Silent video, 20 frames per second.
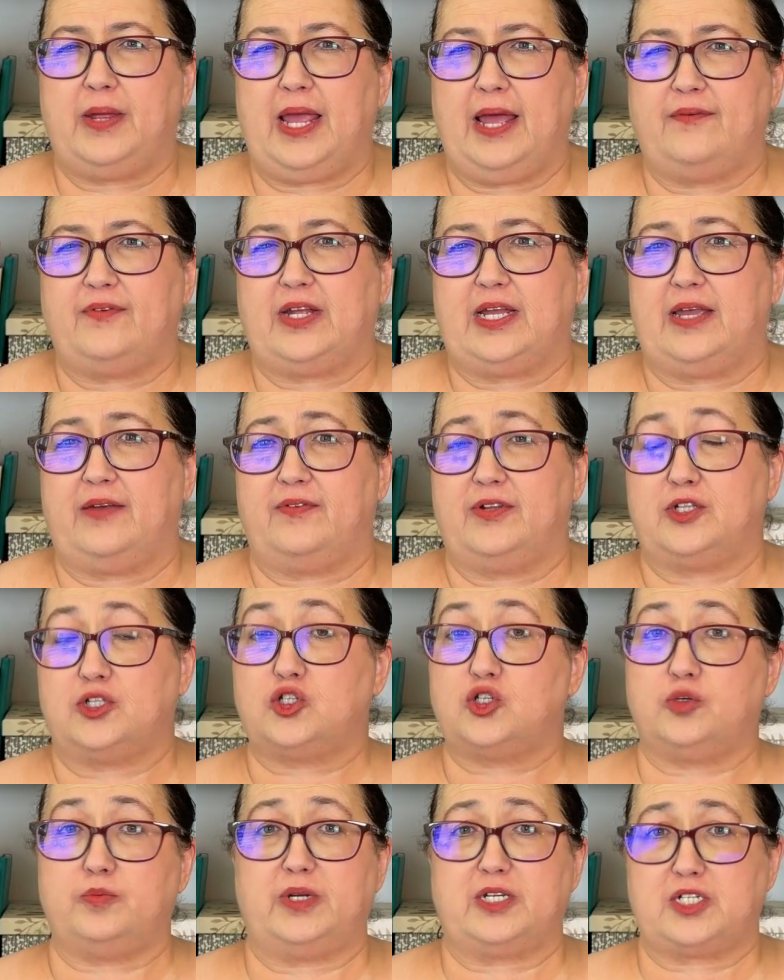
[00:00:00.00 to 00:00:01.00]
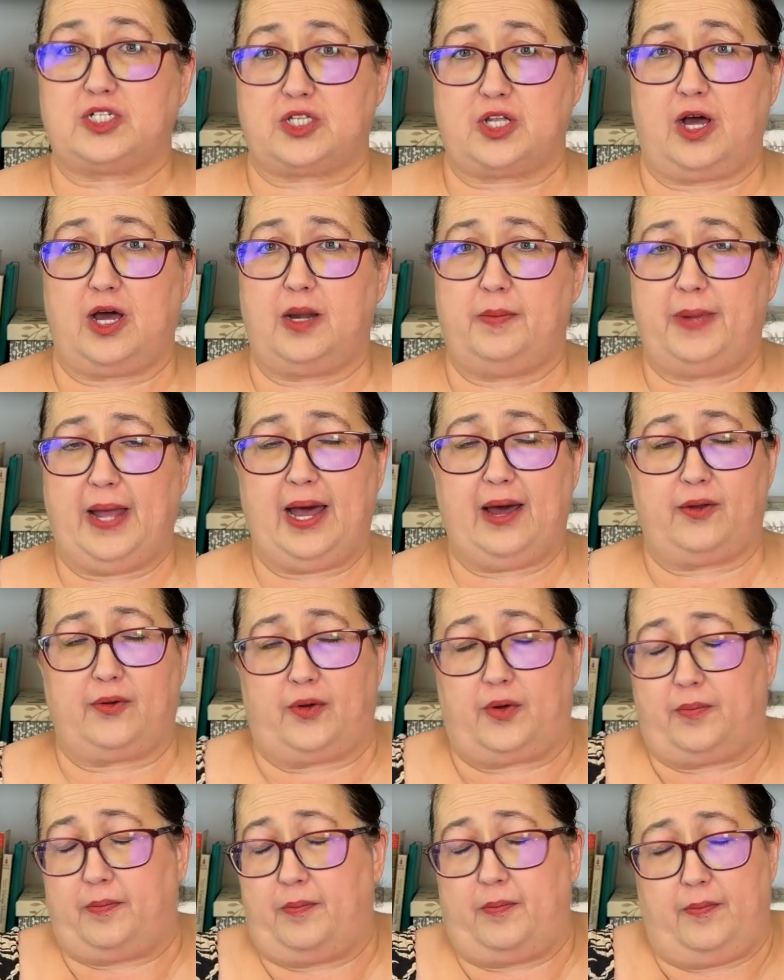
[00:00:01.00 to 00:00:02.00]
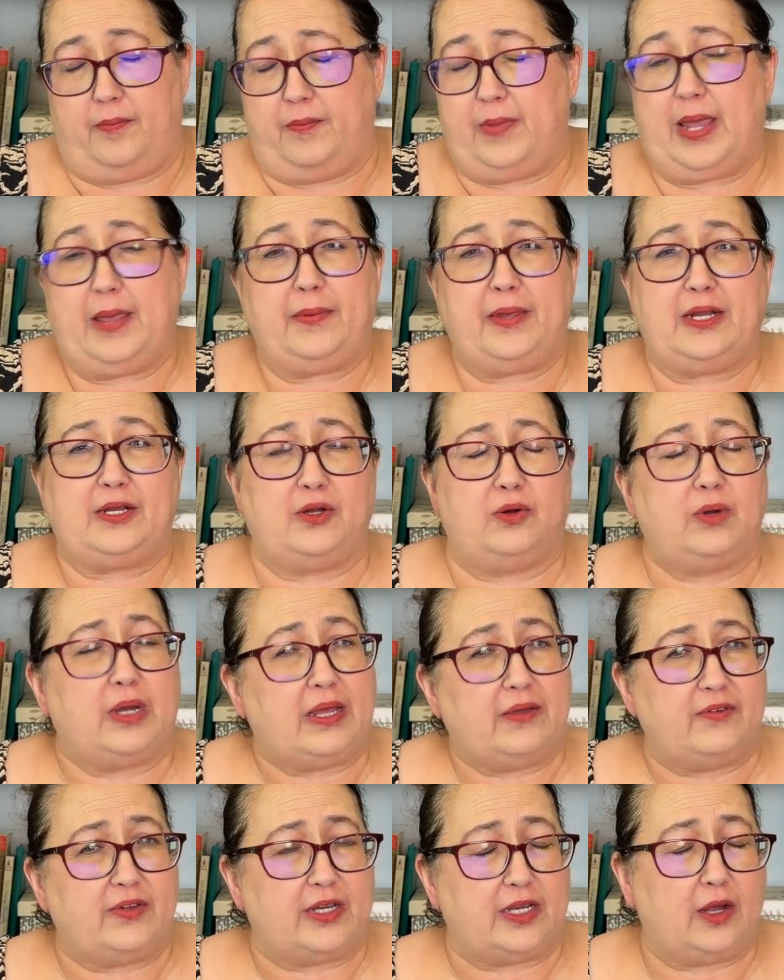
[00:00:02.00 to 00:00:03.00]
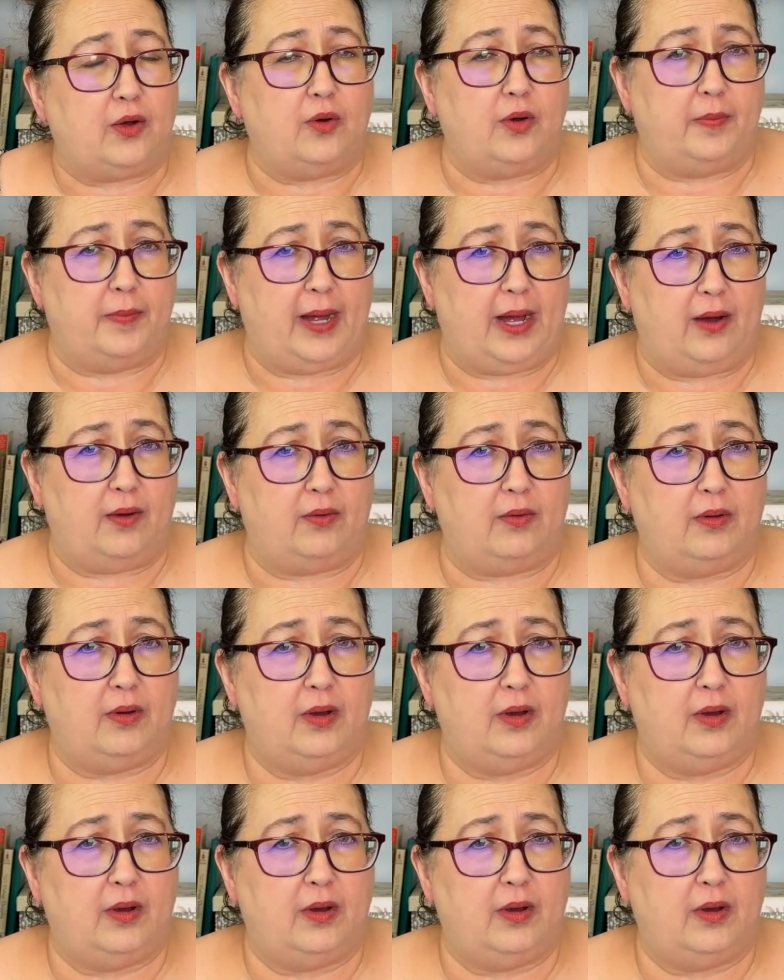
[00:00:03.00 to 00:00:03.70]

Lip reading: haven't given too much thought about or maybe don't even know about.